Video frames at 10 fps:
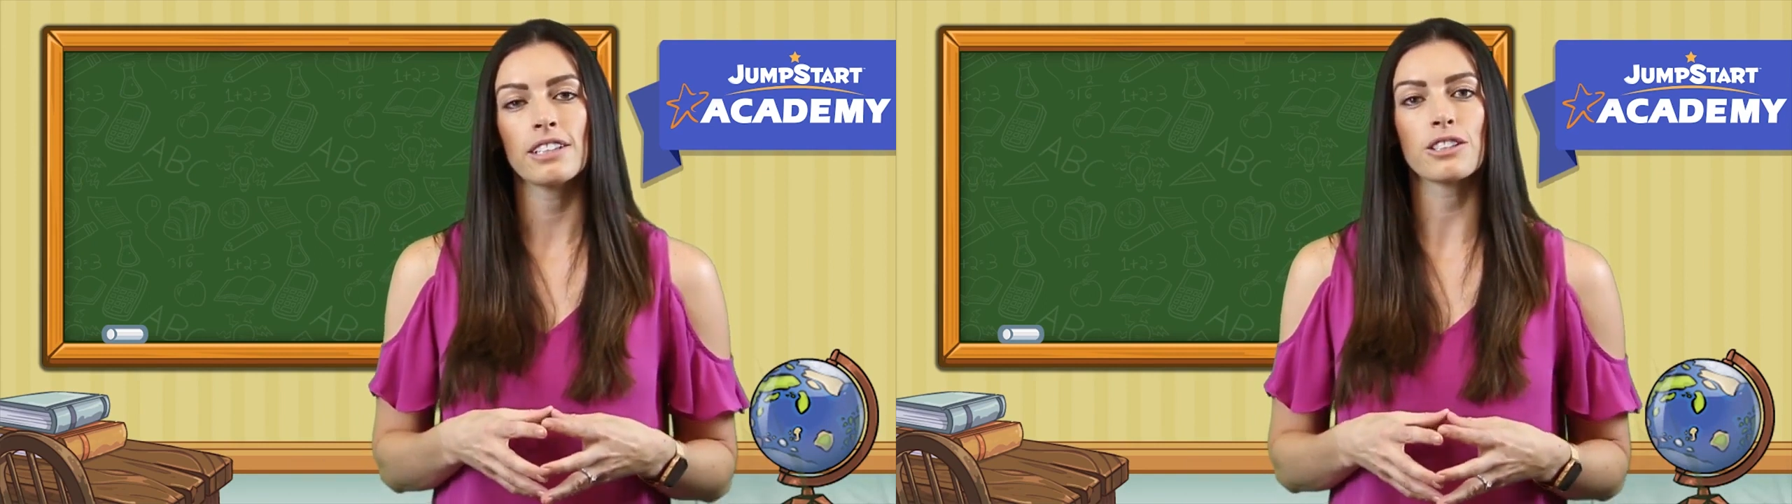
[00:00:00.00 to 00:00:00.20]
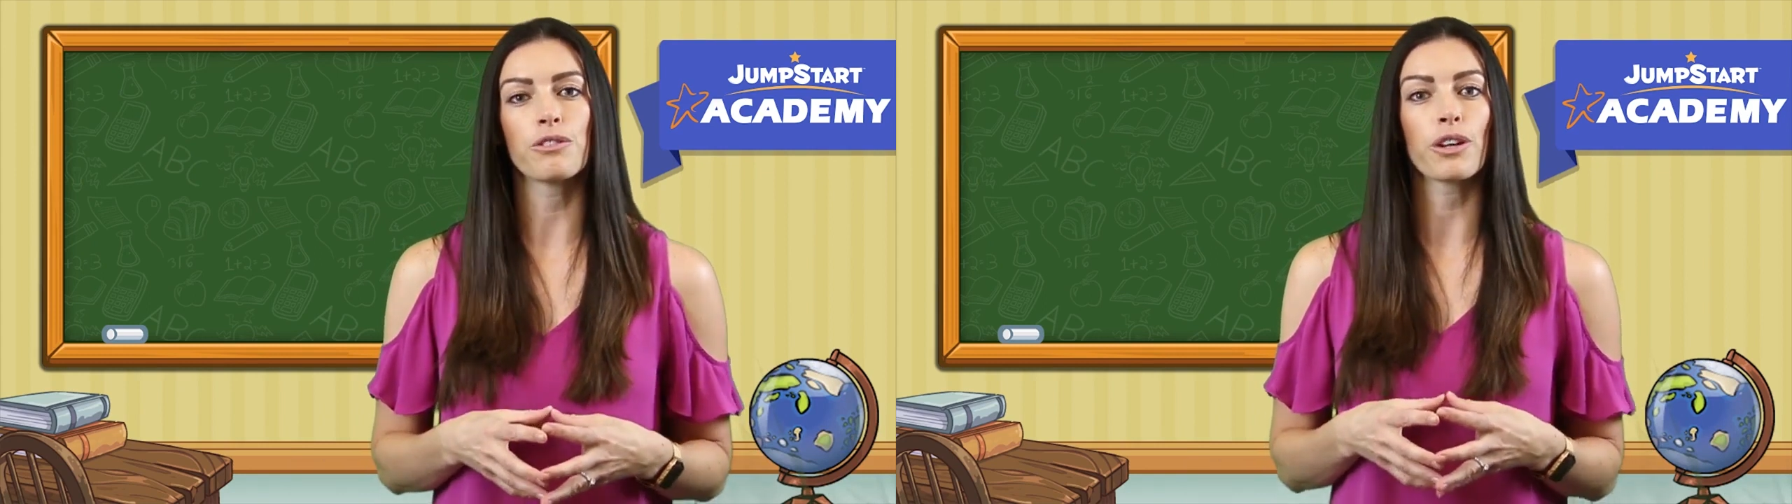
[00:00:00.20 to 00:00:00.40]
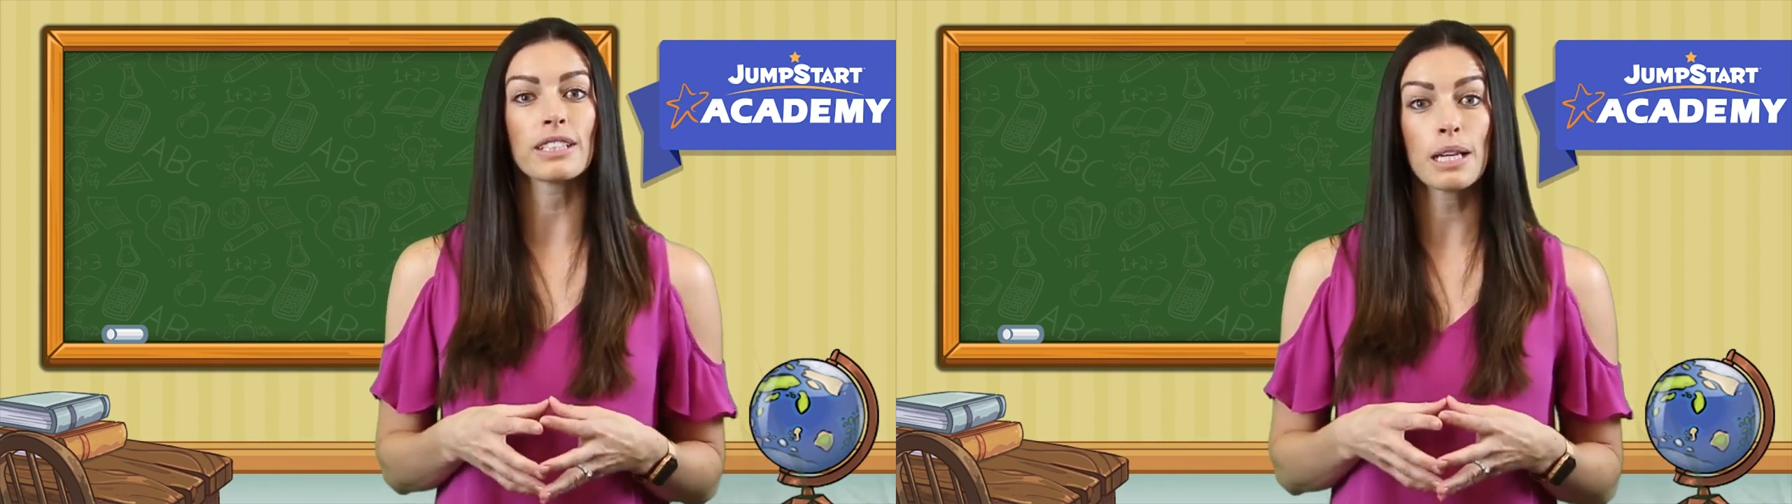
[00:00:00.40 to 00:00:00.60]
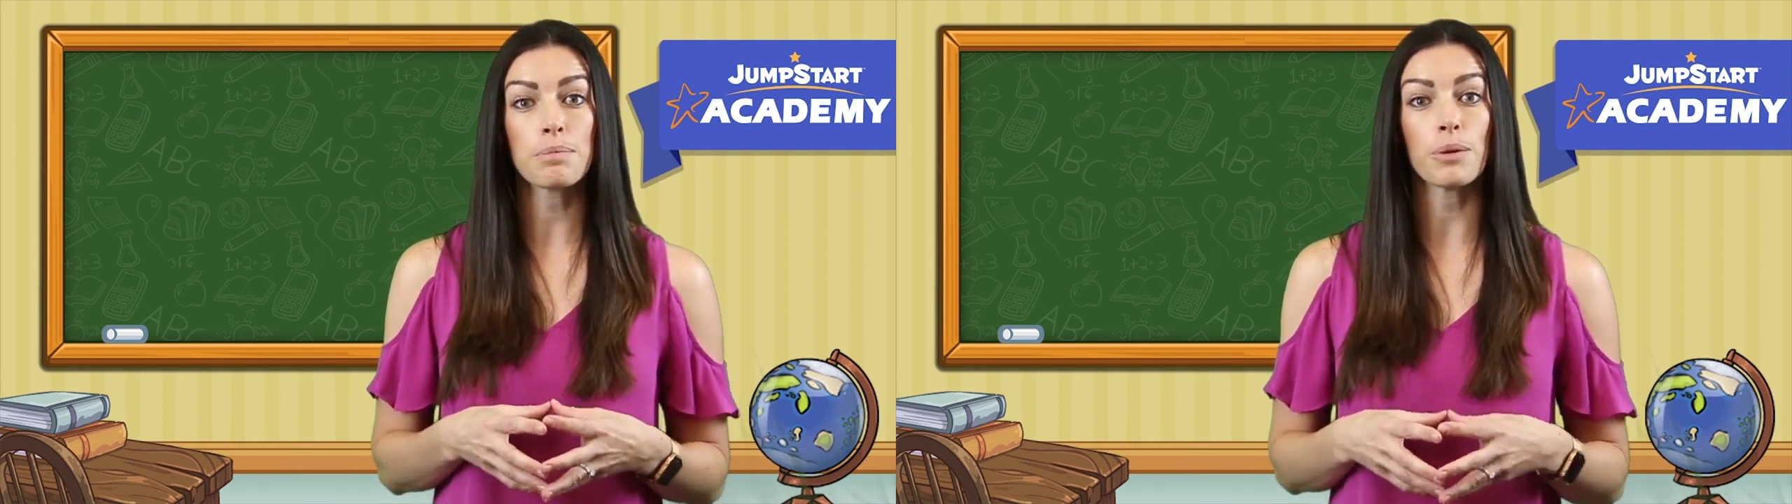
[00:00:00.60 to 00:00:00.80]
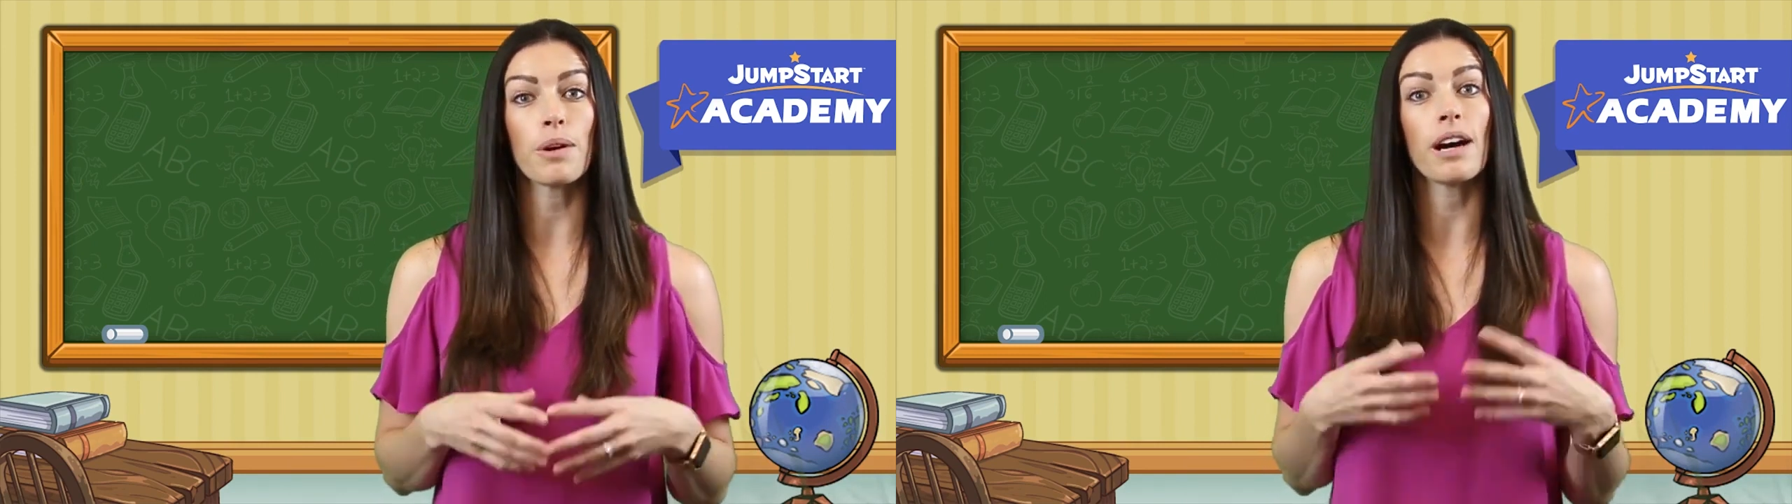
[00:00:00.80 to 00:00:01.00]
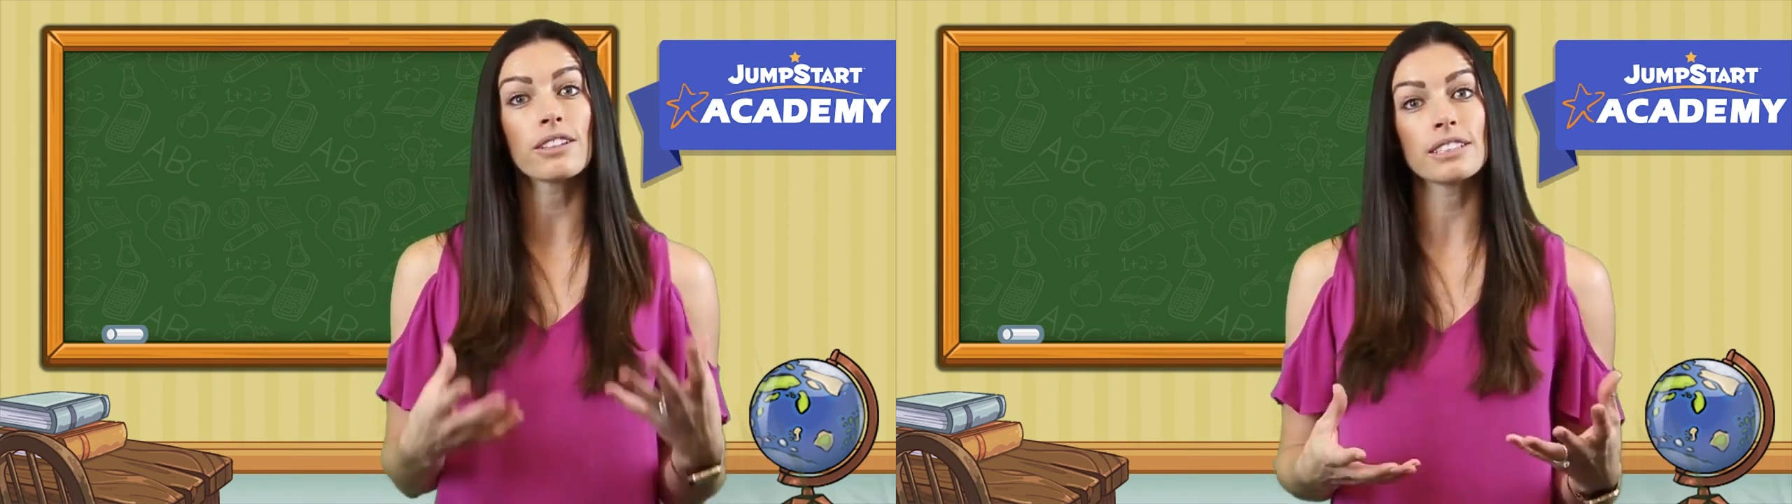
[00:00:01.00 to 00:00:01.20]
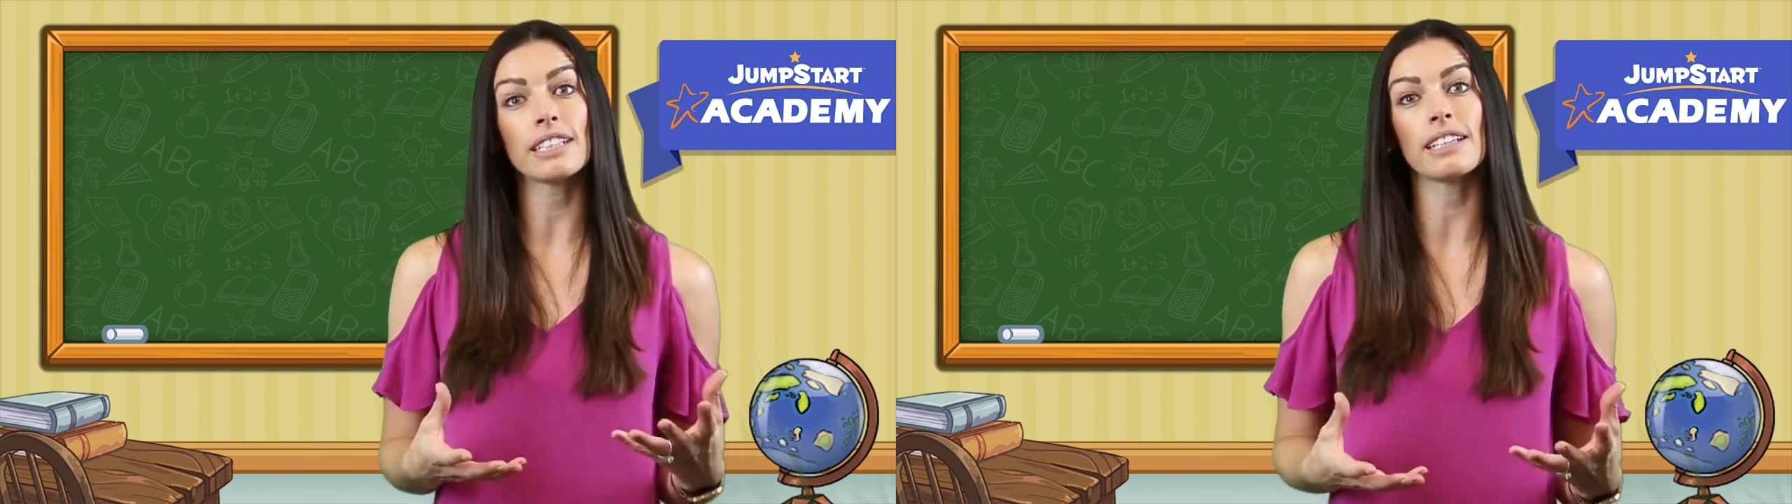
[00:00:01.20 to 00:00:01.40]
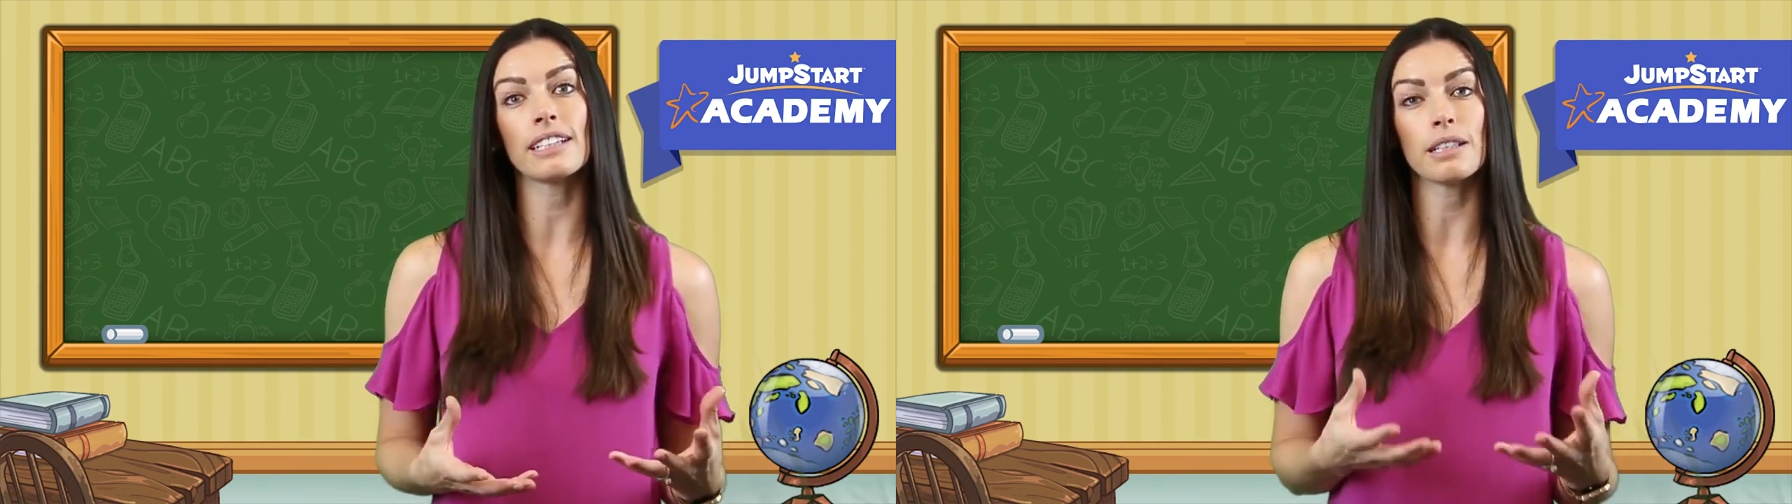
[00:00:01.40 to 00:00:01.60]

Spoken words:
So for example, understanding